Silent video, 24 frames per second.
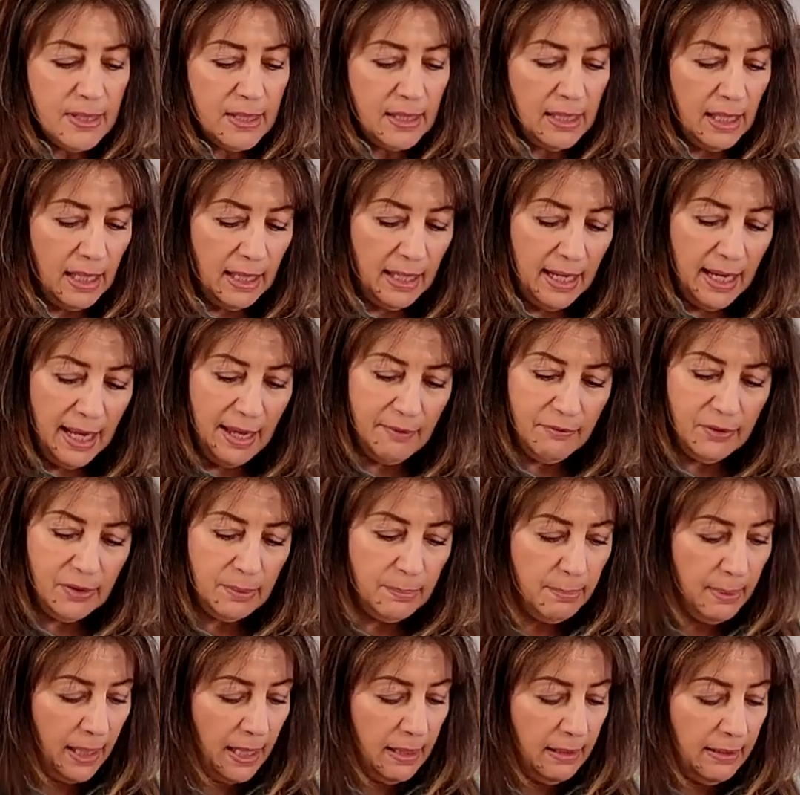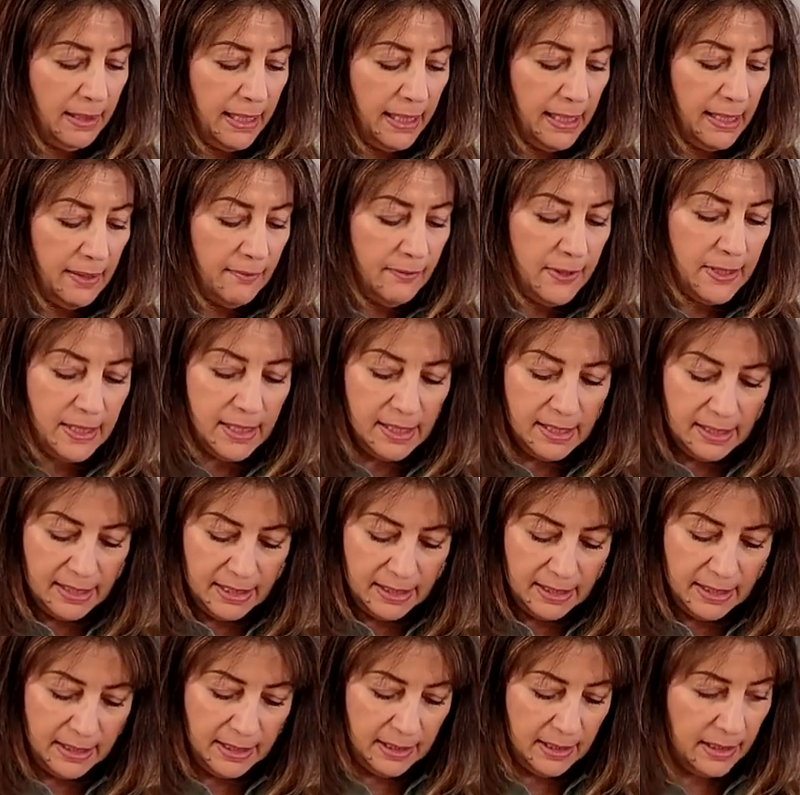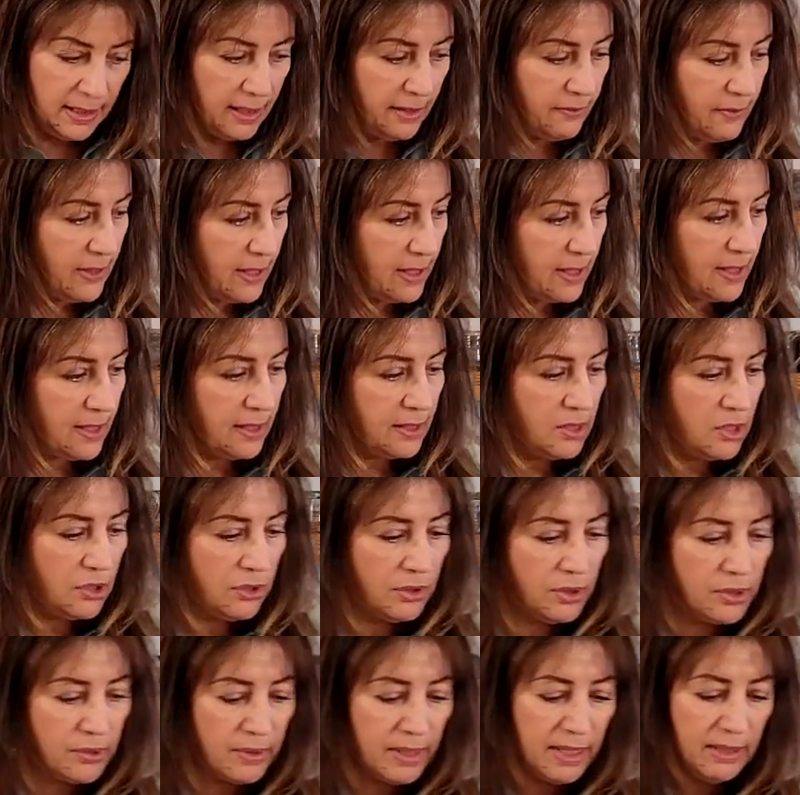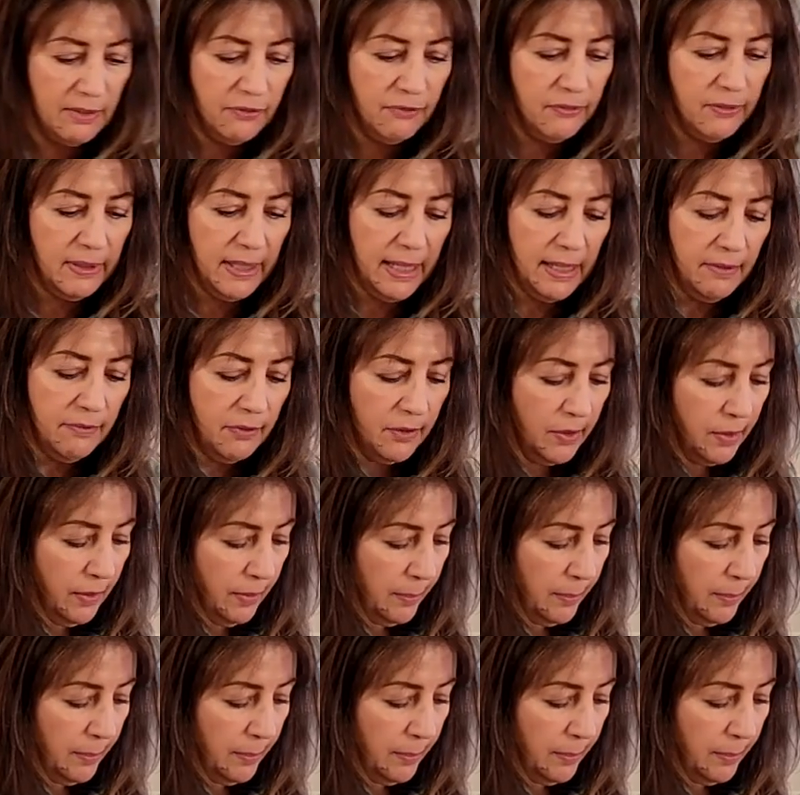gotta have your bay leaves. Gives it such great flavor.